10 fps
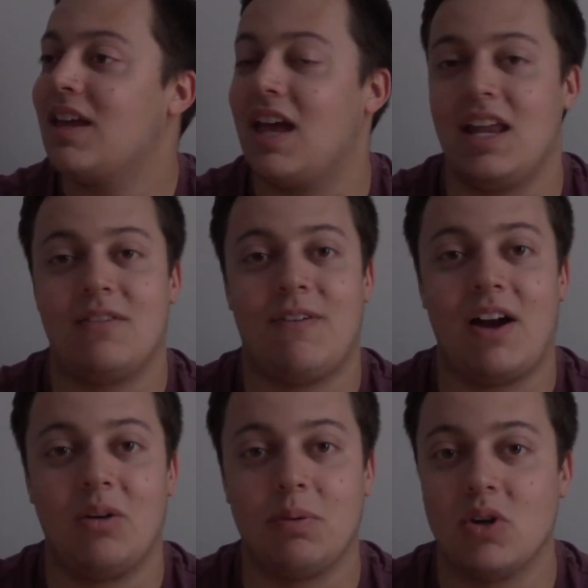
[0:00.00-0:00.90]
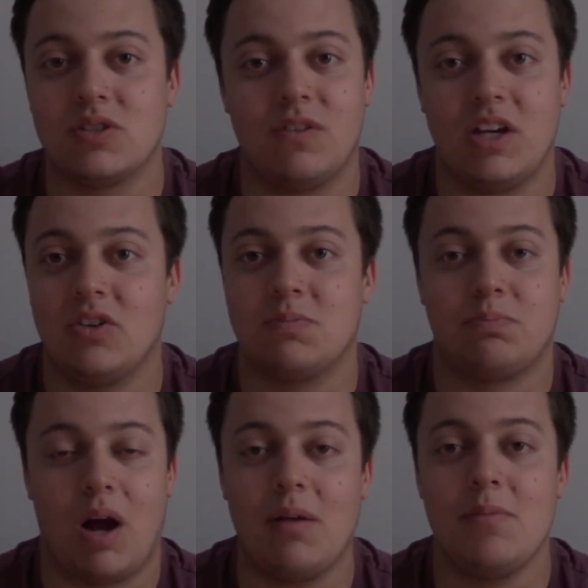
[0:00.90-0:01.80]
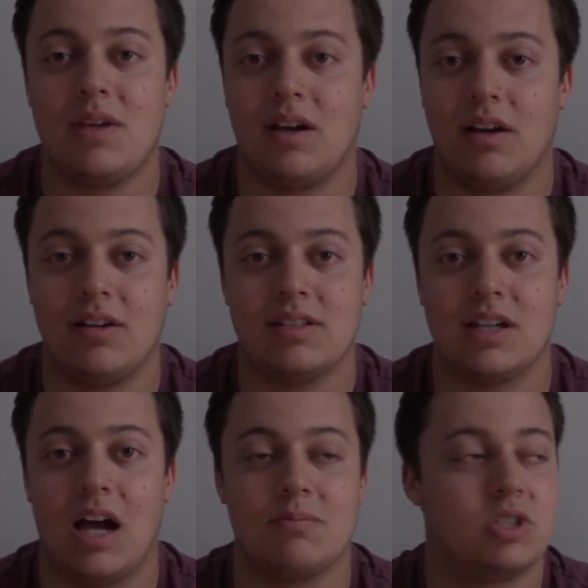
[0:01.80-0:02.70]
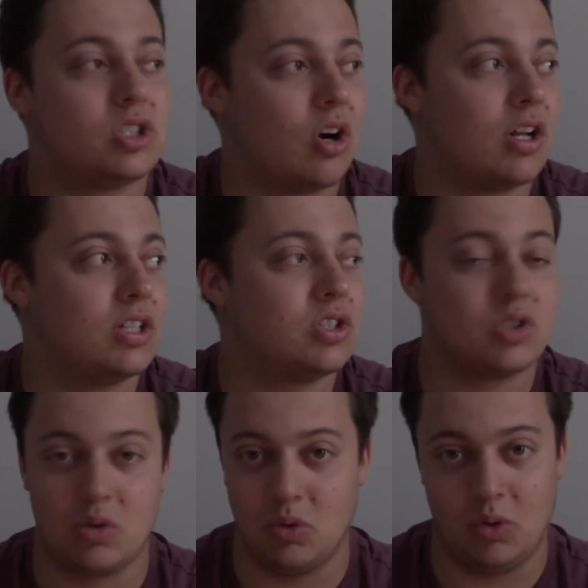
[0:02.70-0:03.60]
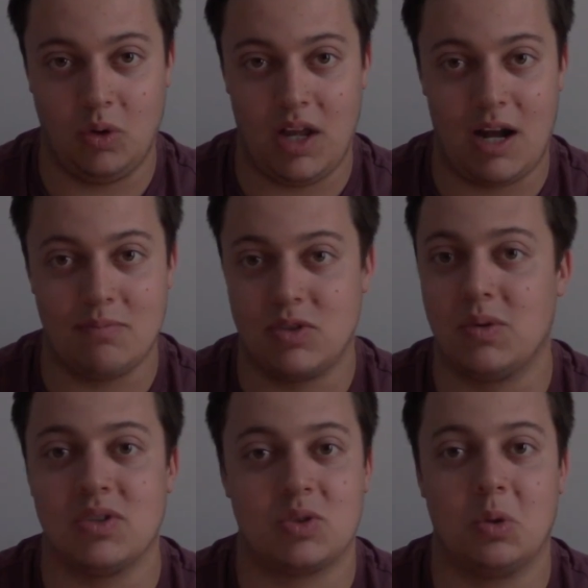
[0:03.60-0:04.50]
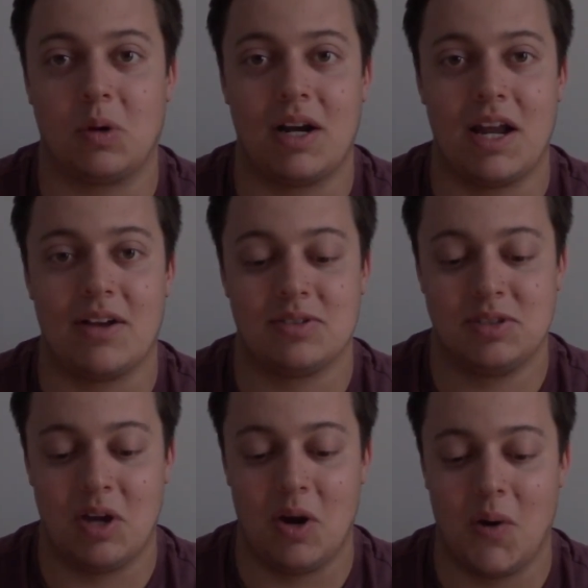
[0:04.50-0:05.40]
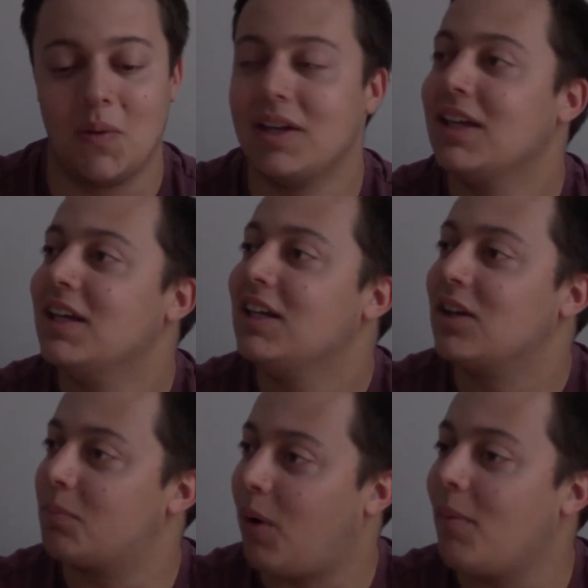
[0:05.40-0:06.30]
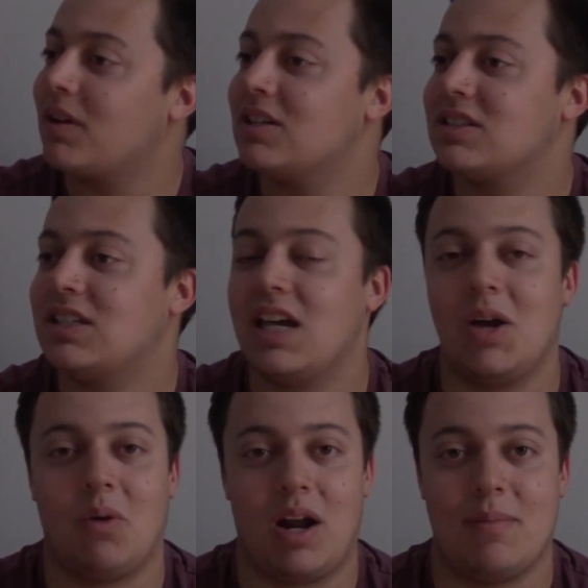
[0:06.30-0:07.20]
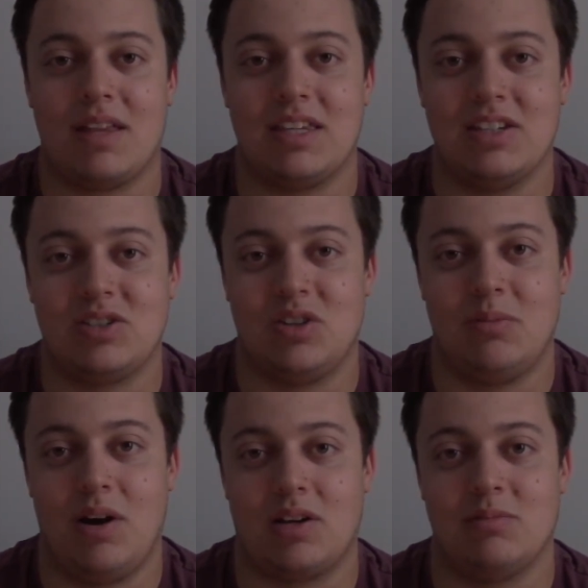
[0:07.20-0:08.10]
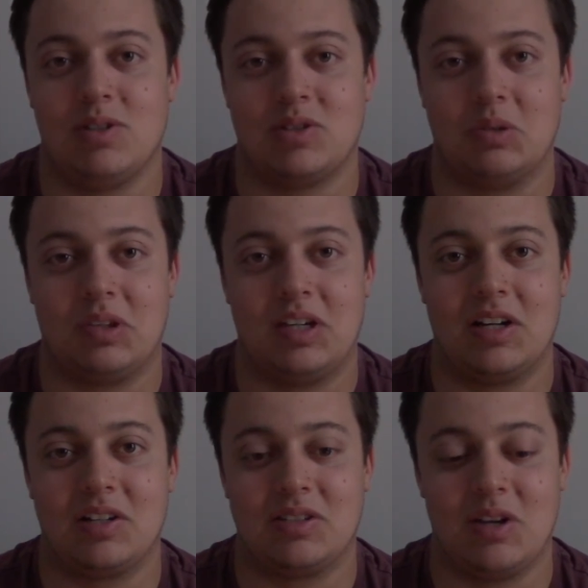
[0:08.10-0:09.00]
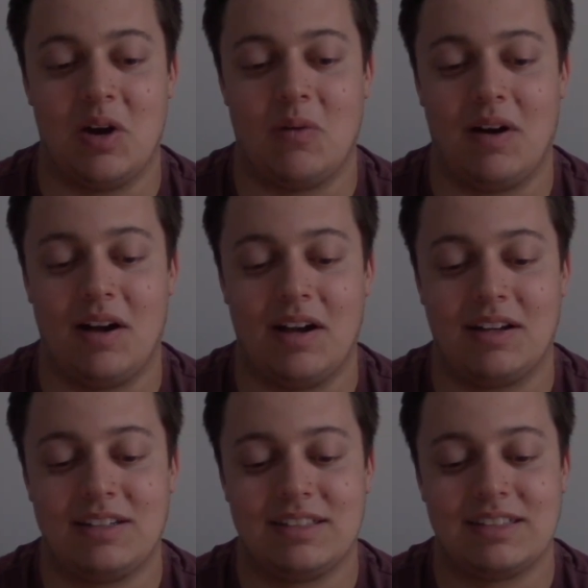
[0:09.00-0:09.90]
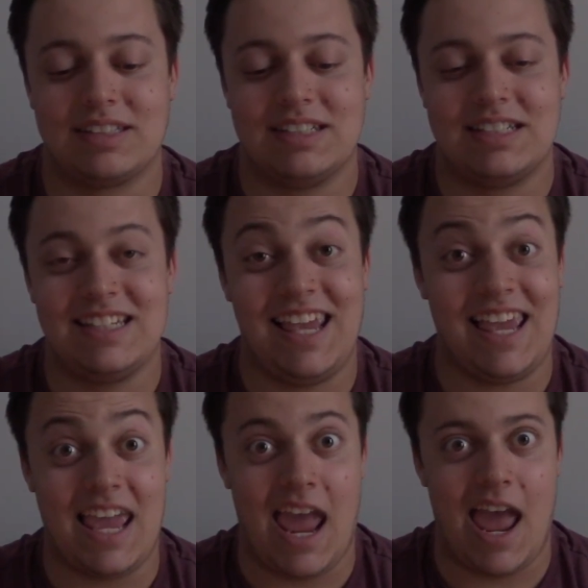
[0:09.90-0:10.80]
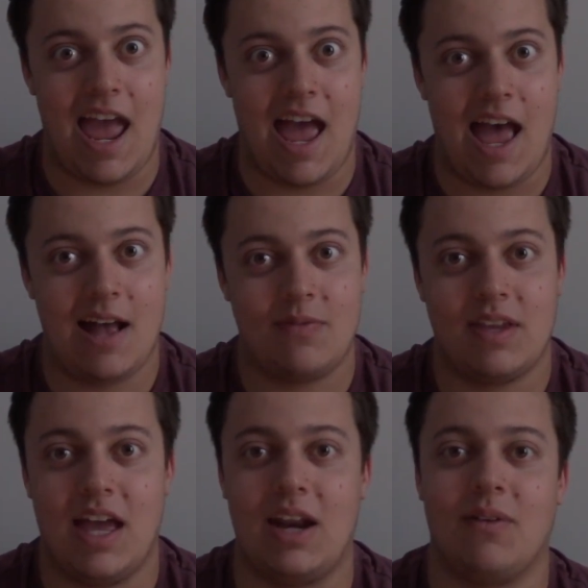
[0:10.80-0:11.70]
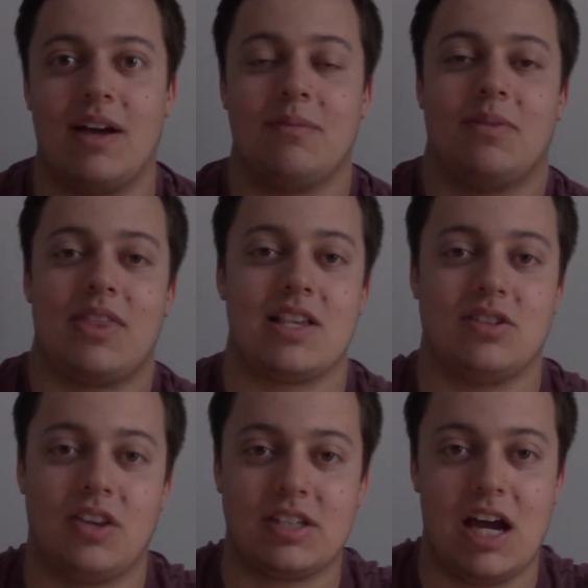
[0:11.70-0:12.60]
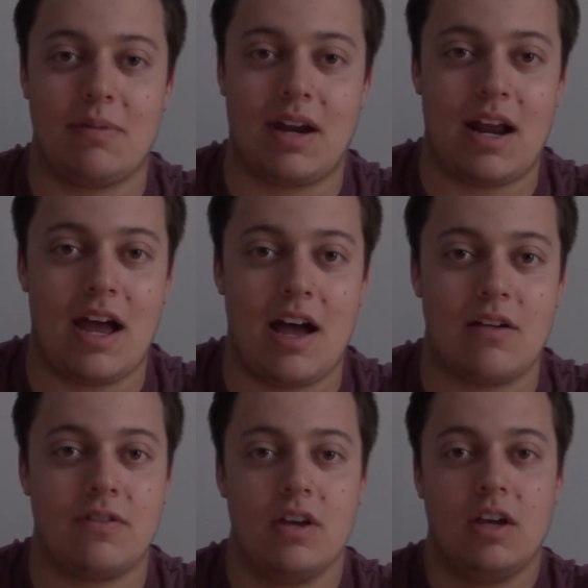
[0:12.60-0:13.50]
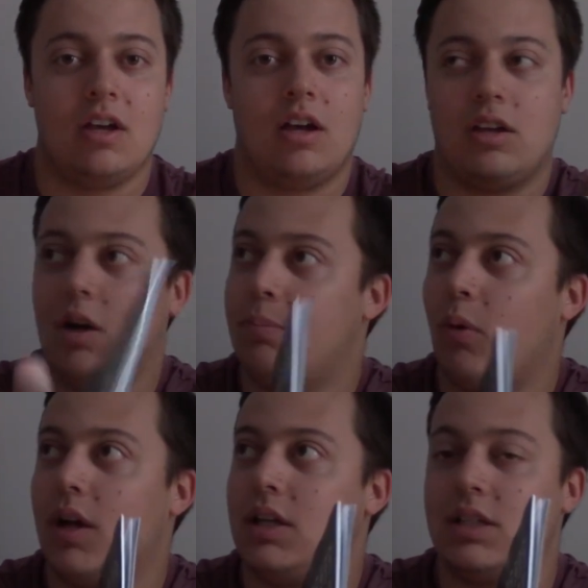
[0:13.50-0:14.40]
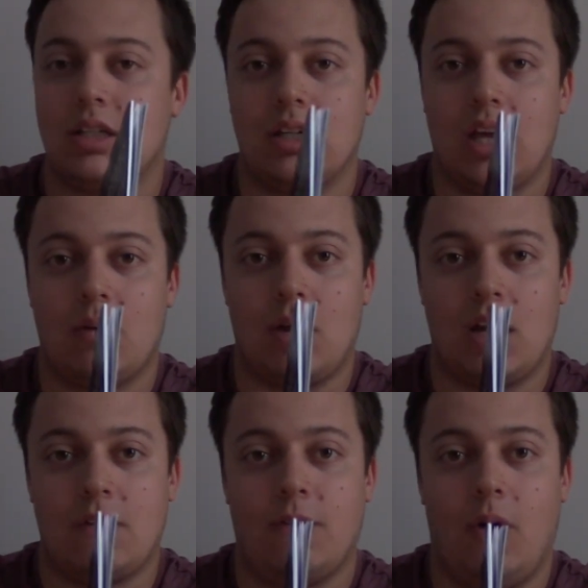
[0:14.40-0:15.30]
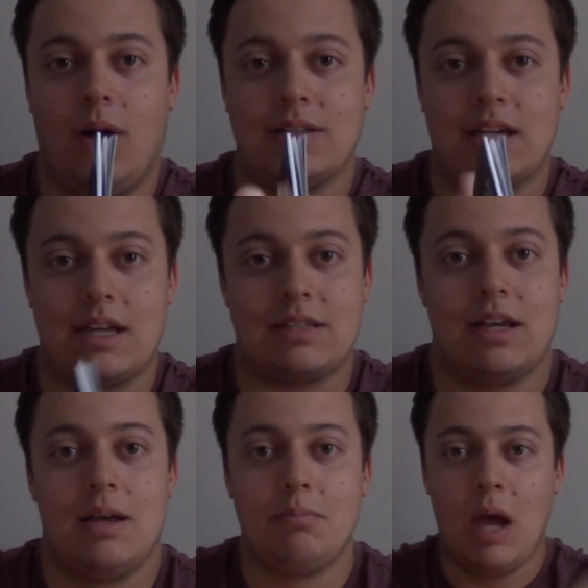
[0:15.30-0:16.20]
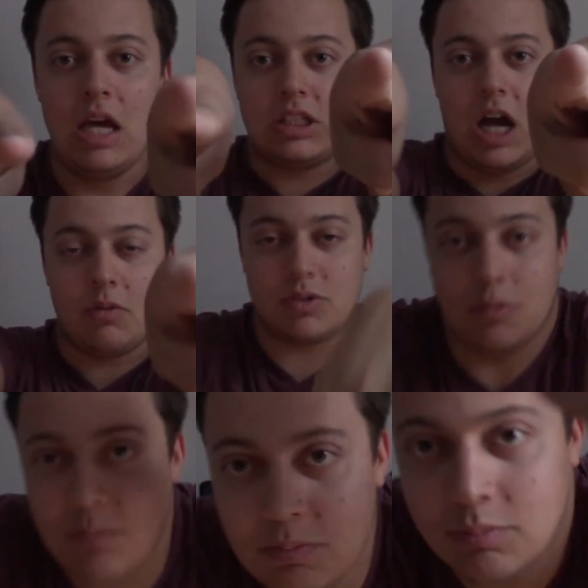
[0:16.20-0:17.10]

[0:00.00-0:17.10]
And if I don't post a video, it's probably because I'm starting school and I'm doing school right now. So you're probably gonna see it when I'm at the Institute of American Musical Theater. So yeah. Anyway, that's all the time that I have. Your boy needs to get ready for a date. Peace out.